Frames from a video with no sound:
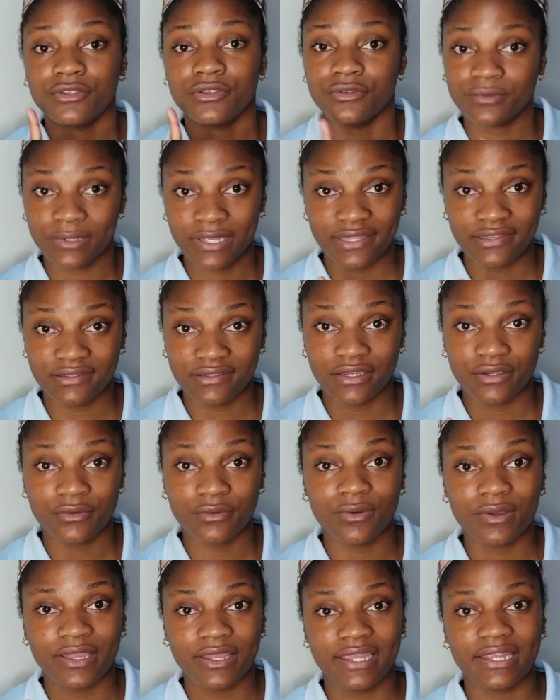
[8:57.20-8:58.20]
you guys can
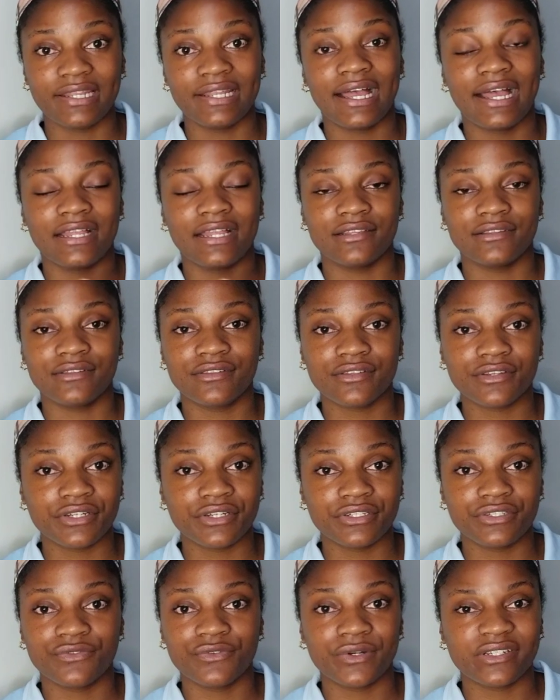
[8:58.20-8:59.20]
go ahead and
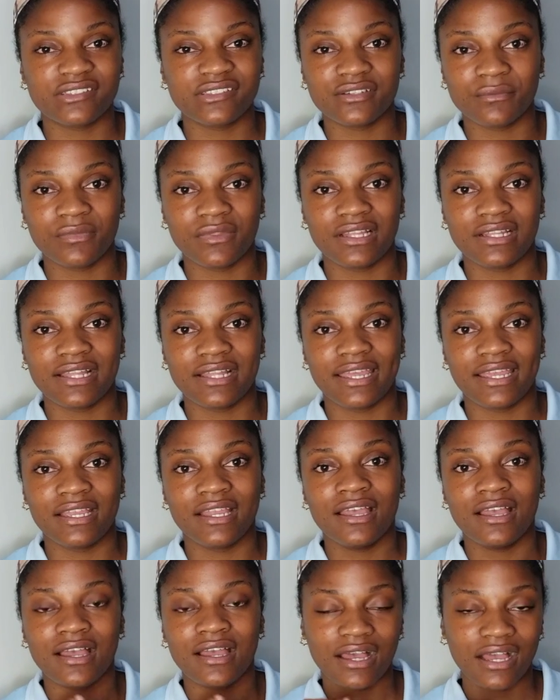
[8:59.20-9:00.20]
search for something like
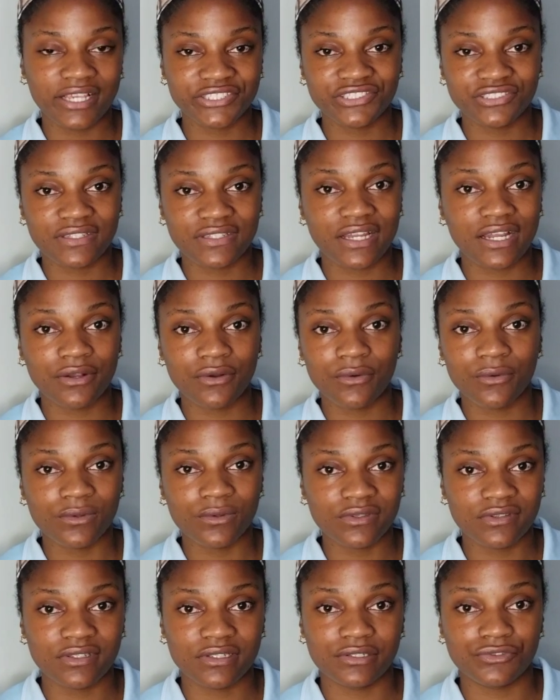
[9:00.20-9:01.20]
hashtag
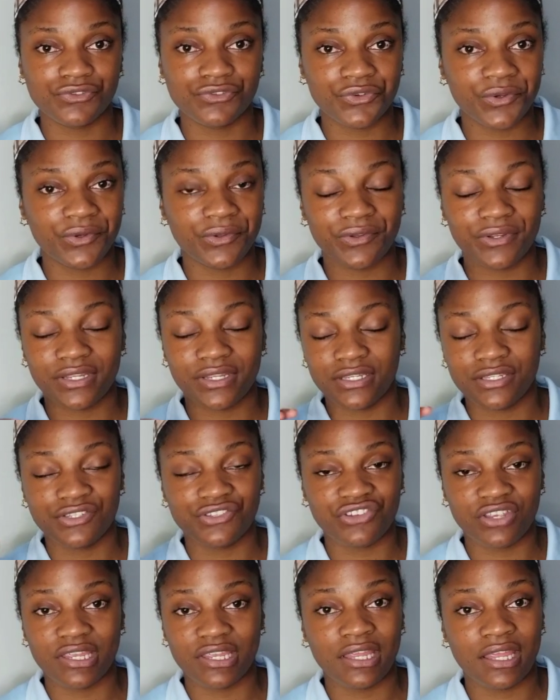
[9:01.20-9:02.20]
wholesale jewelry,
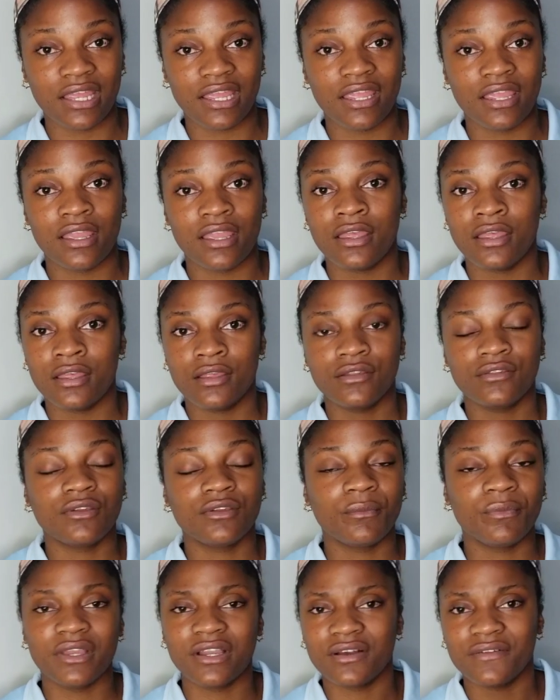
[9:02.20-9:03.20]
J A,
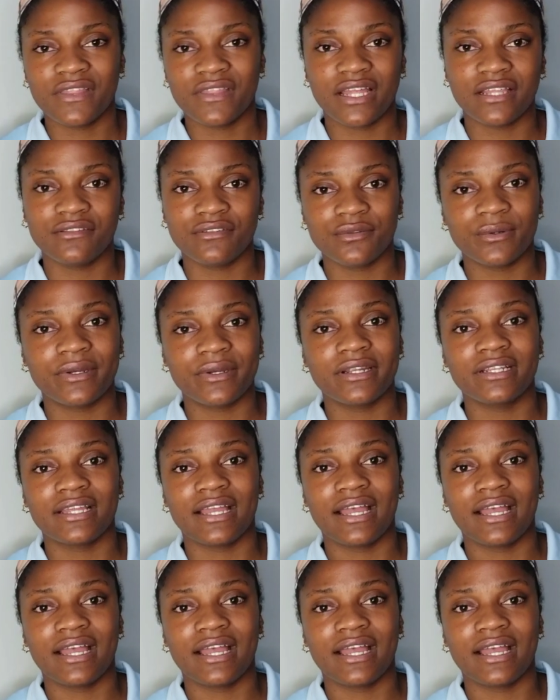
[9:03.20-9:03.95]
something of that sort,